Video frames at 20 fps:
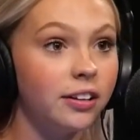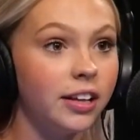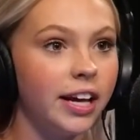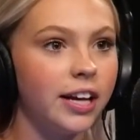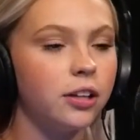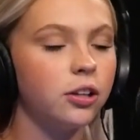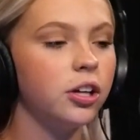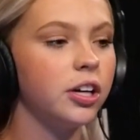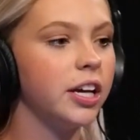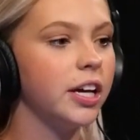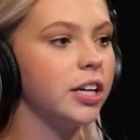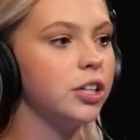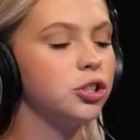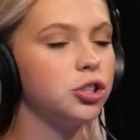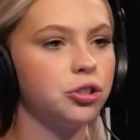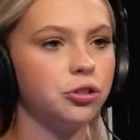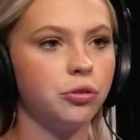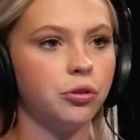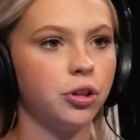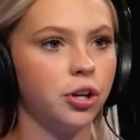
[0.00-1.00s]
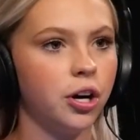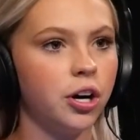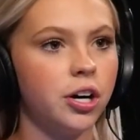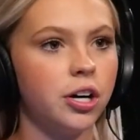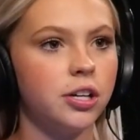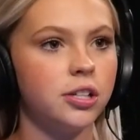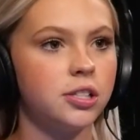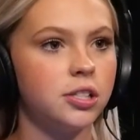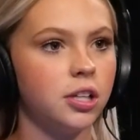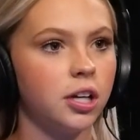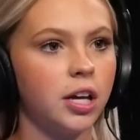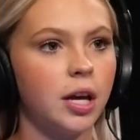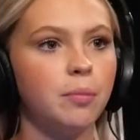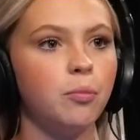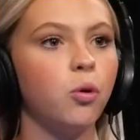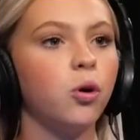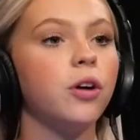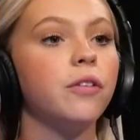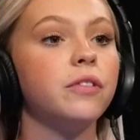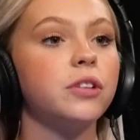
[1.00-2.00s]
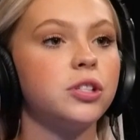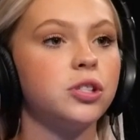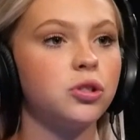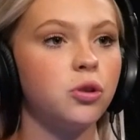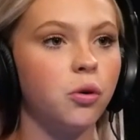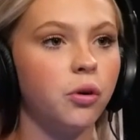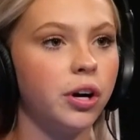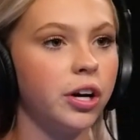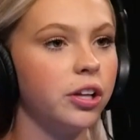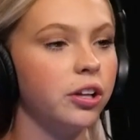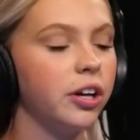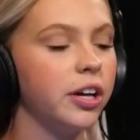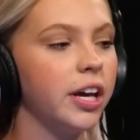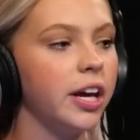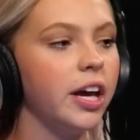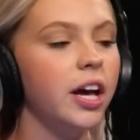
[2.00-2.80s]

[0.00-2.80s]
Like, look at mm. Truth Hurts, look at Moral of the Story, look